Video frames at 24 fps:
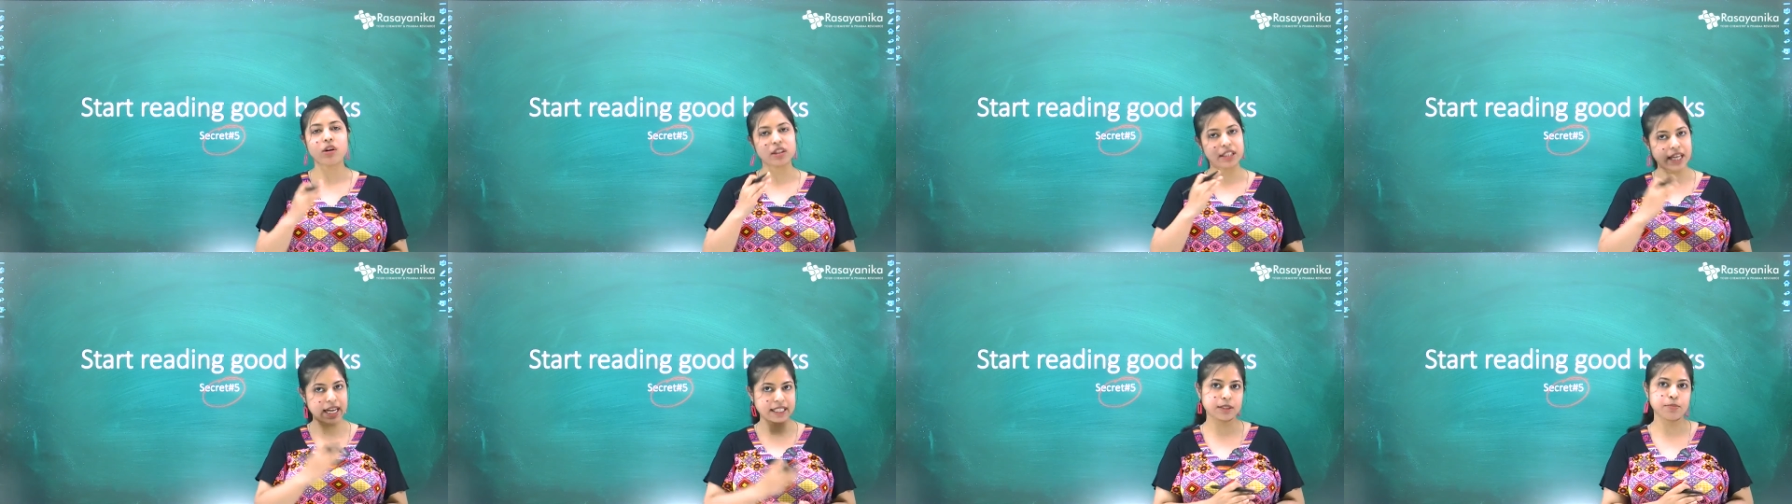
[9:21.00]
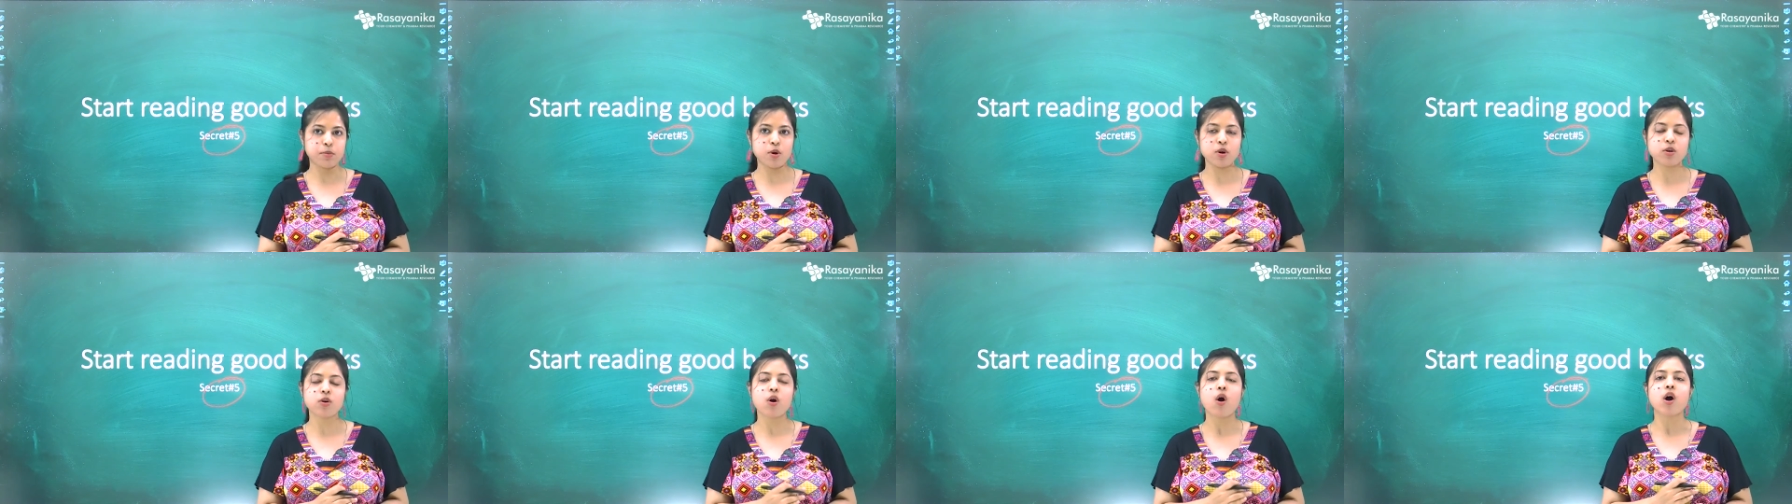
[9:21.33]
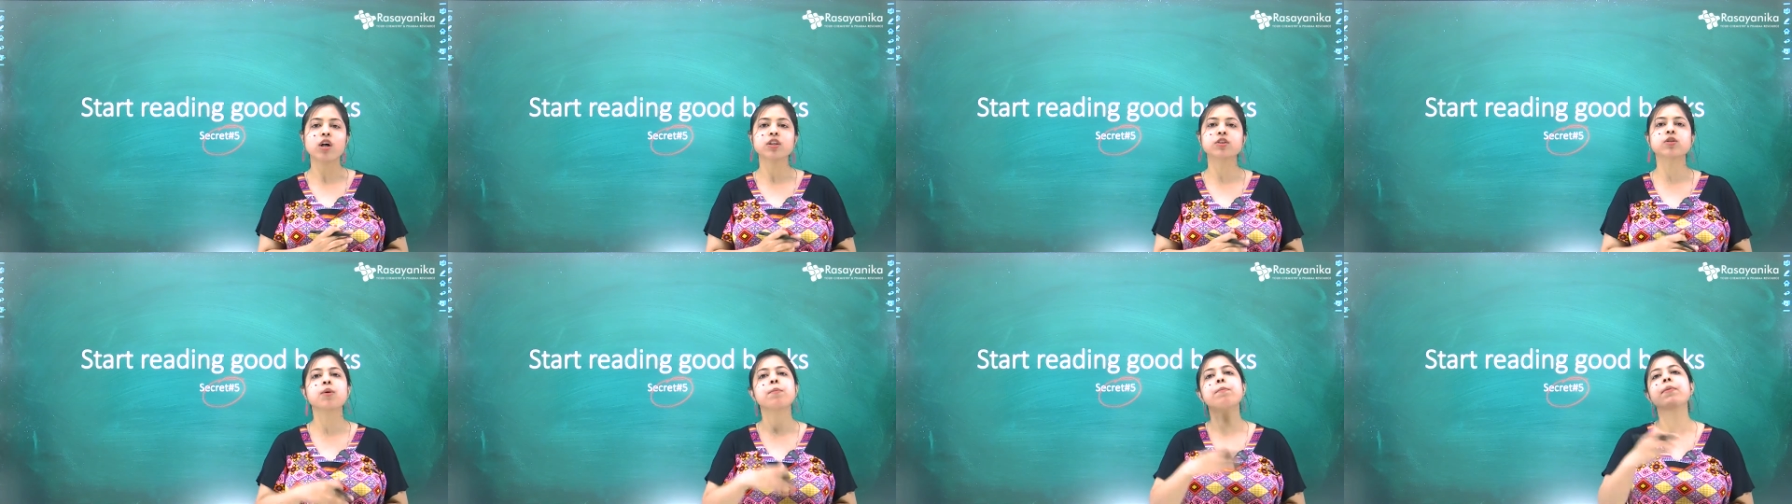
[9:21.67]
textbook
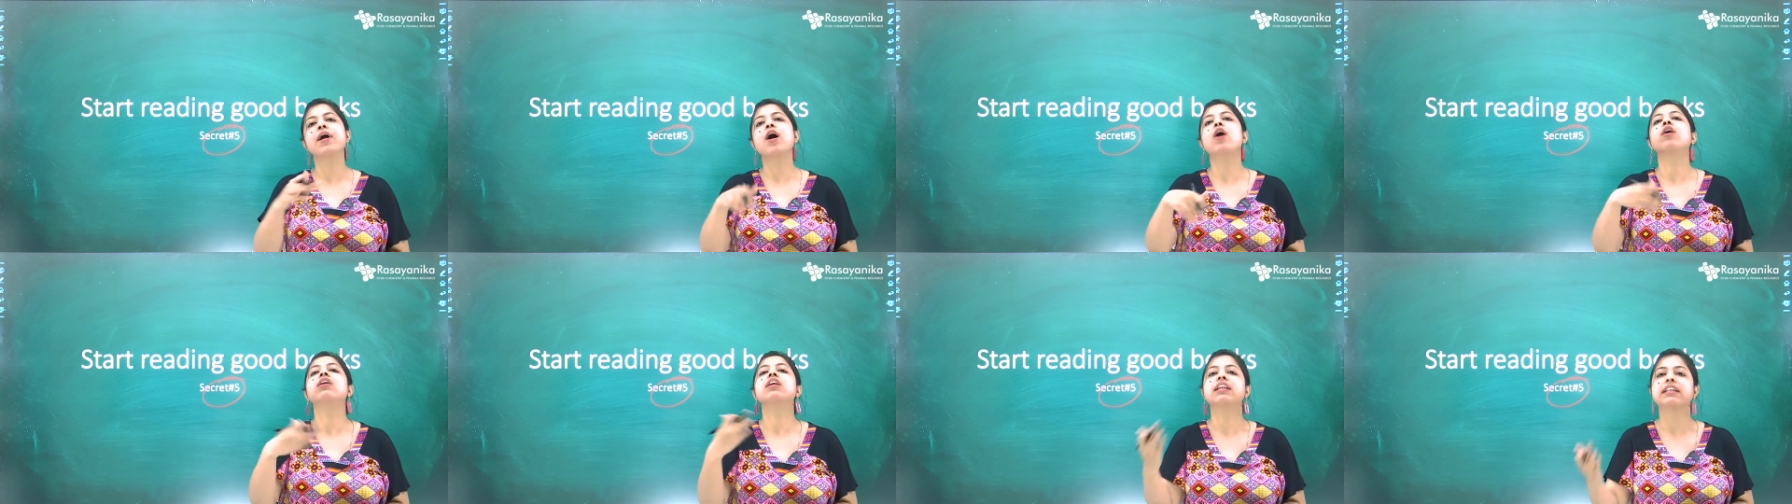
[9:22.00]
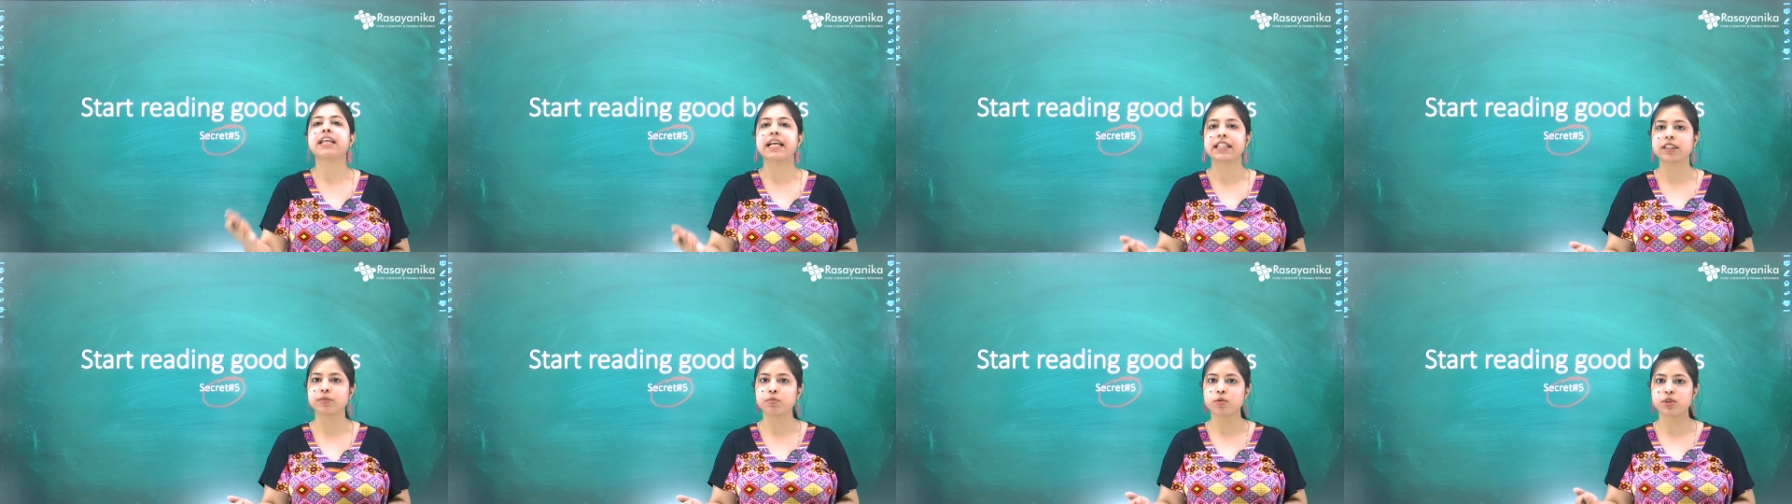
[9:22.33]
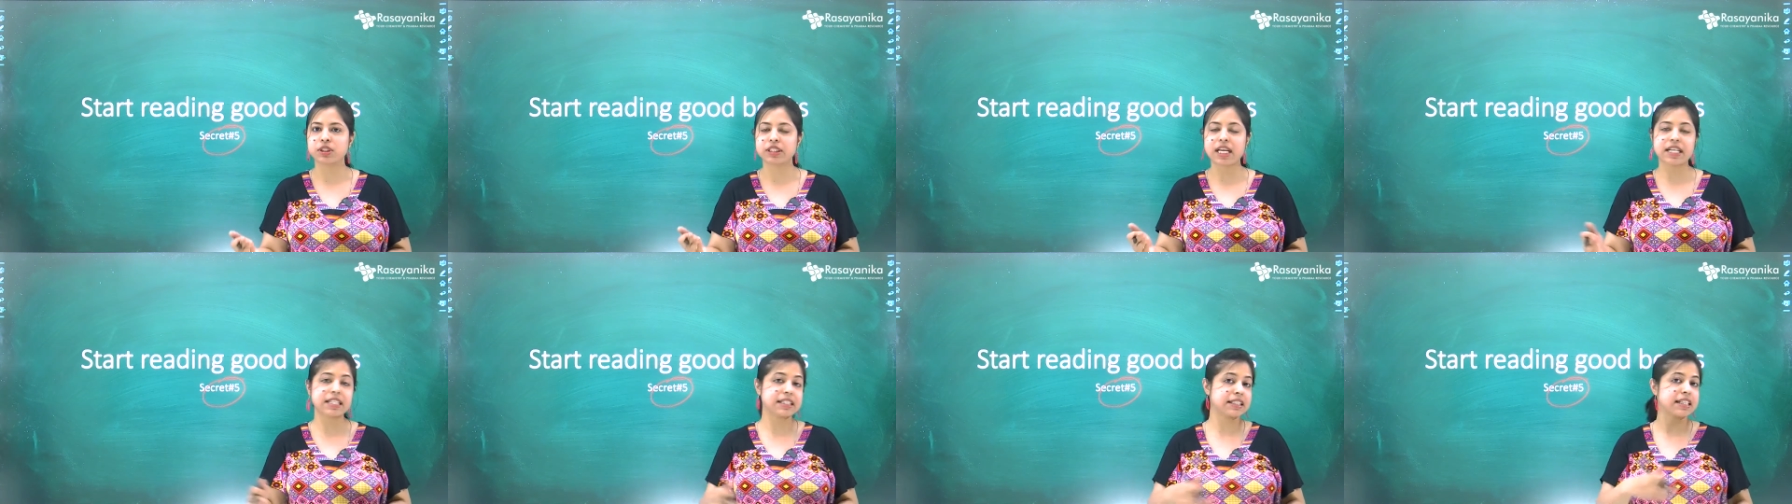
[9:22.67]
also beyond the
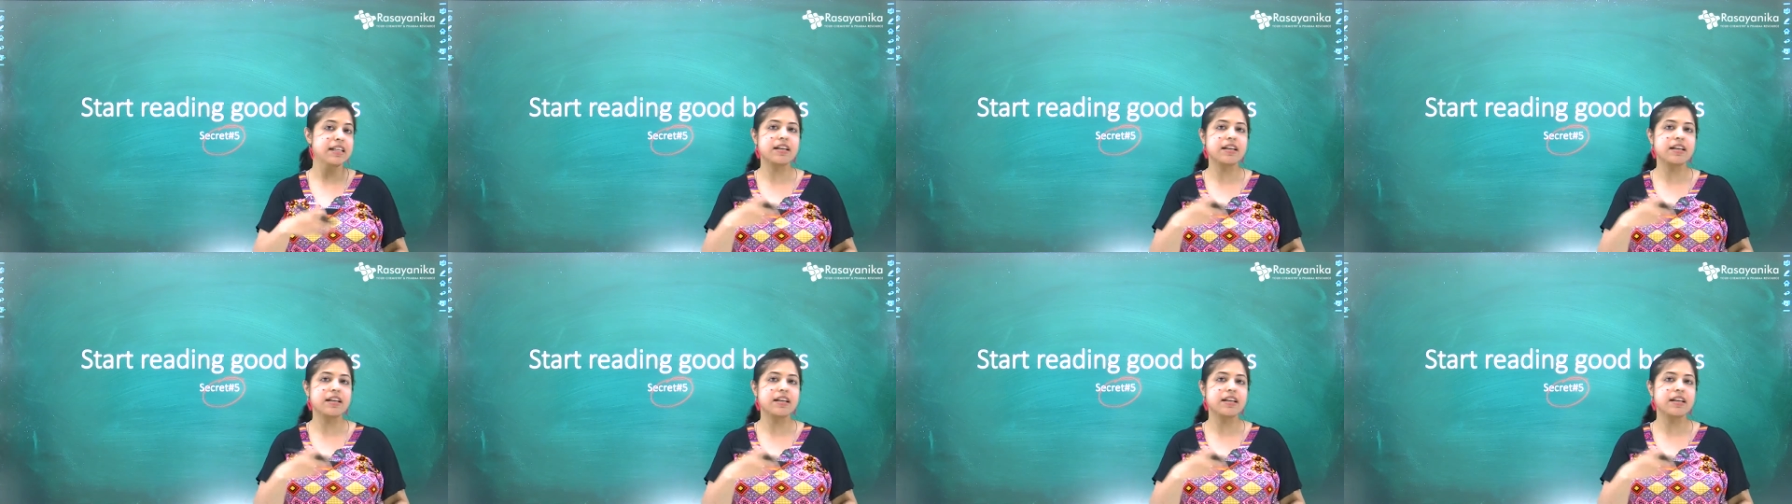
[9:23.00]
textbooks that is